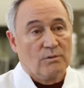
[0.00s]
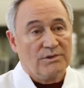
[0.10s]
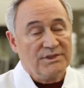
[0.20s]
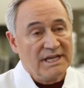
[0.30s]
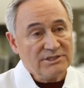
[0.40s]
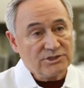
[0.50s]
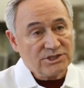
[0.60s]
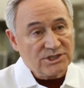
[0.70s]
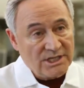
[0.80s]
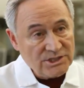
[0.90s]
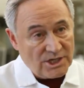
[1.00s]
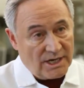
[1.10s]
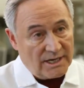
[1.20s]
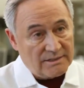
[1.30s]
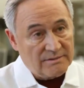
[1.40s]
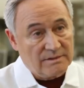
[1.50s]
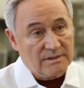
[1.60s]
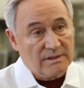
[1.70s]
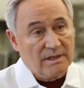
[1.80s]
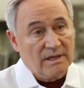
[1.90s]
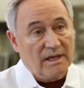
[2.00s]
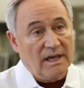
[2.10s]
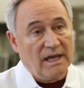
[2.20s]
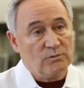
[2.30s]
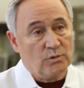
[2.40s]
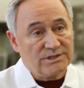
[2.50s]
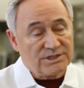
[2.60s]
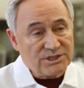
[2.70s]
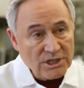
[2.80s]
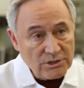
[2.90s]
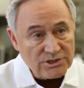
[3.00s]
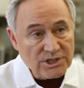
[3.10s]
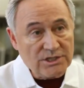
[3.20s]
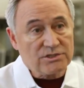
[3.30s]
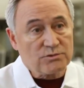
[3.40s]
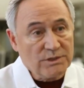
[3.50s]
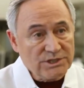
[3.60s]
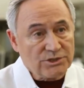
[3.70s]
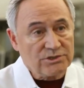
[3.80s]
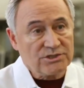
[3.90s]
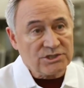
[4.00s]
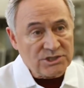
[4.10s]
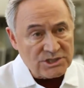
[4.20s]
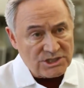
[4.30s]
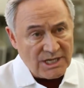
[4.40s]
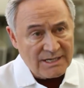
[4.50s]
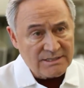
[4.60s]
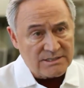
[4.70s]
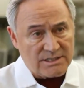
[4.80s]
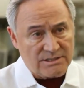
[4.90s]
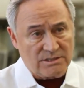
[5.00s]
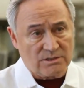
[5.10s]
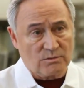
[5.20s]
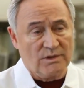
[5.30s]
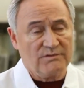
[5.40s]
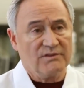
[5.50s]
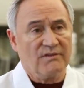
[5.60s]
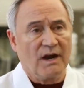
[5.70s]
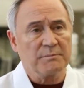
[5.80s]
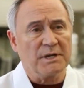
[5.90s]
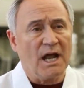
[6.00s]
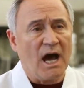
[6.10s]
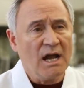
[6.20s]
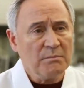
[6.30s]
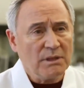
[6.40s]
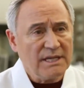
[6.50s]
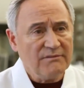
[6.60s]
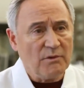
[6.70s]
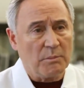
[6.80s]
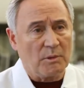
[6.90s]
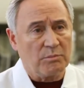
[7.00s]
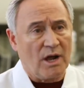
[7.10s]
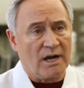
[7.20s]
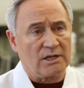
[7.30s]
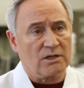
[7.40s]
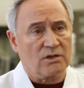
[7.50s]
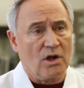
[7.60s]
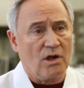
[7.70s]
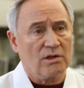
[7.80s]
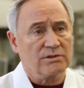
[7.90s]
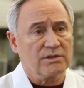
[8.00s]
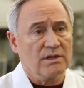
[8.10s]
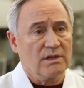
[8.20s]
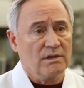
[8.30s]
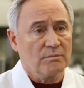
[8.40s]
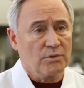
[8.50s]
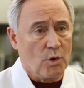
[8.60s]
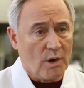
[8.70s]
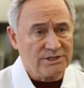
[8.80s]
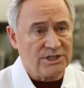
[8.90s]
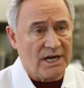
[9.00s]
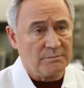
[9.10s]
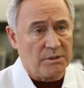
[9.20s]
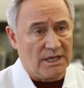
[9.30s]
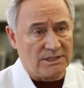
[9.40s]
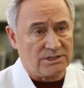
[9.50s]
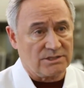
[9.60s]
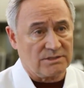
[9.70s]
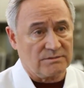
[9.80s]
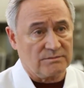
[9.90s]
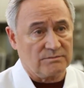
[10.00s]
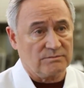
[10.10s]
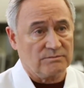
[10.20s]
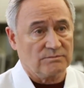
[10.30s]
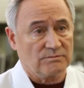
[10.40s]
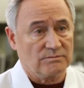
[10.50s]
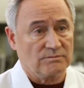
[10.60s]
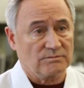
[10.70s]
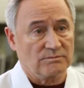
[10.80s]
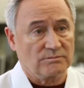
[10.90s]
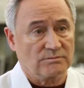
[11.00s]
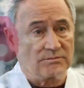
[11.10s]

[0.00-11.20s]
With Nature's Sunshine and with Synergy's Researches and Sciences, we've developed an unbelievable product called ProArgi-9 Plus. Combining cutting